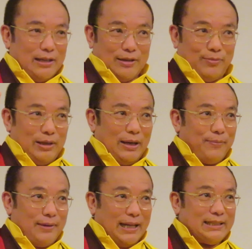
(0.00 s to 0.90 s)
We
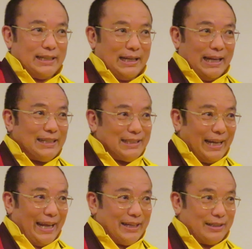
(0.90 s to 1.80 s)
have less and less
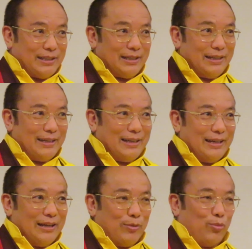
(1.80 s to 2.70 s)
land,
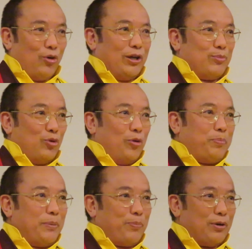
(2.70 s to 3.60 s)
more and more
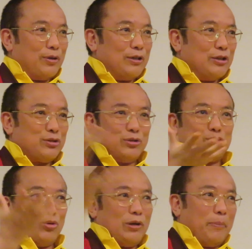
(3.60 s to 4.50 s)
people. So
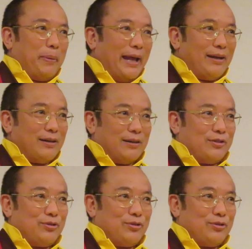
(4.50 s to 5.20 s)
solar panel,